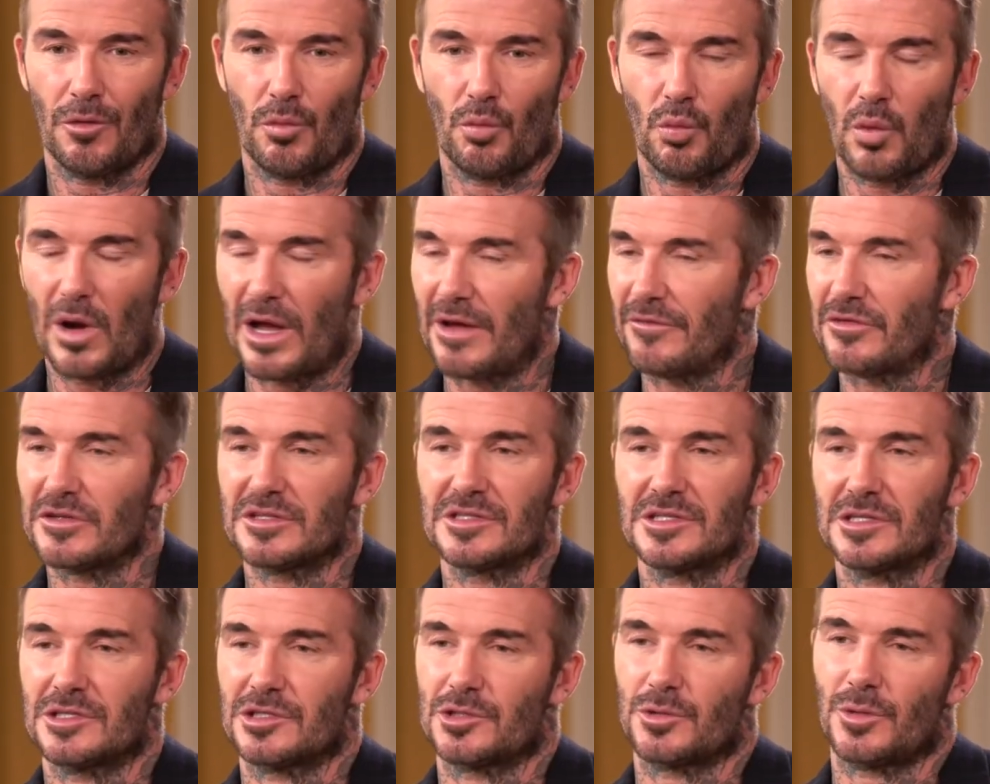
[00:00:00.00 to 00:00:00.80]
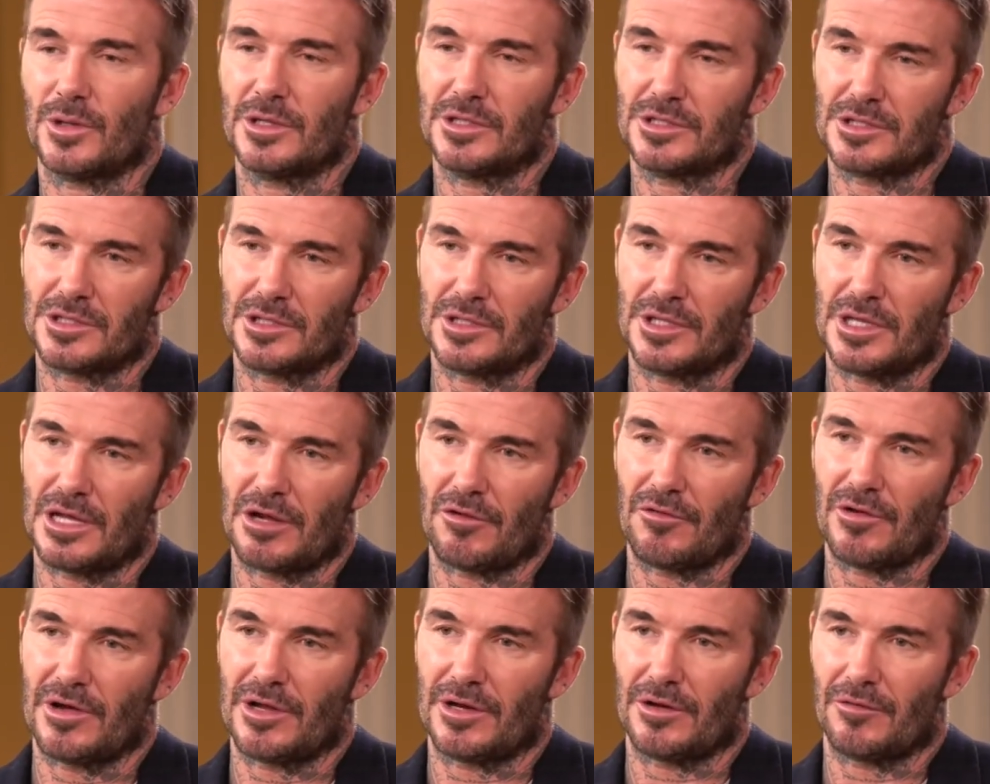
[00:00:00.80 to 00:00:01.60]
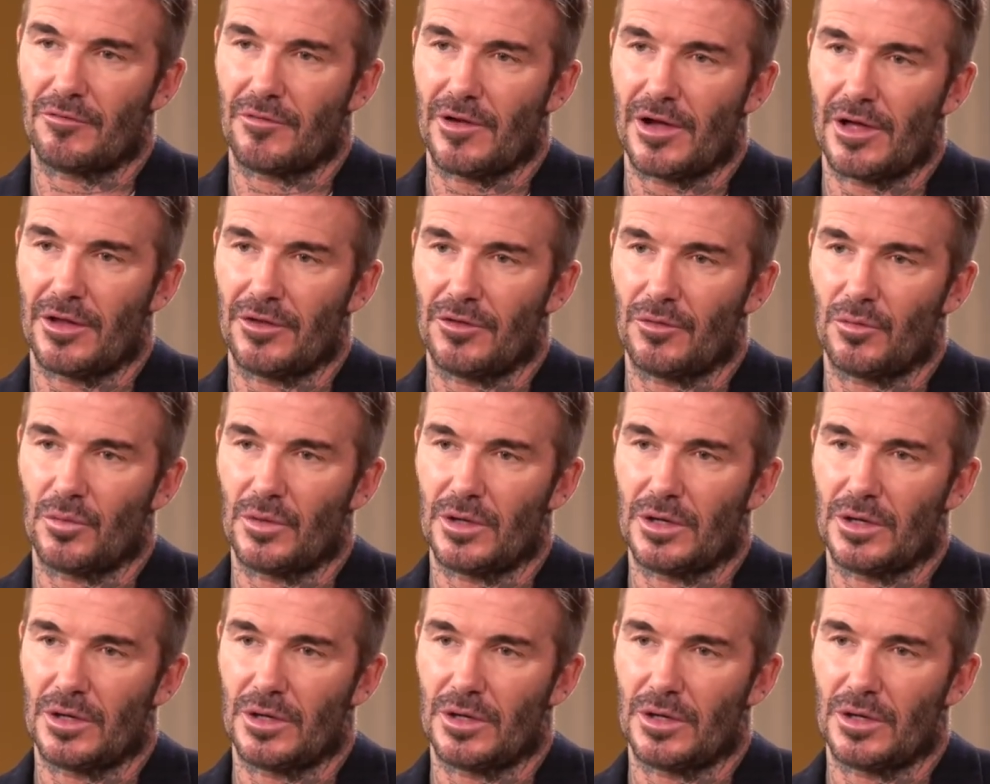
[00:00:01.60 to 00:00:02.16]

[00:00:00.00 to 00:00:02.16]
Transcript: whatever situation they're in around the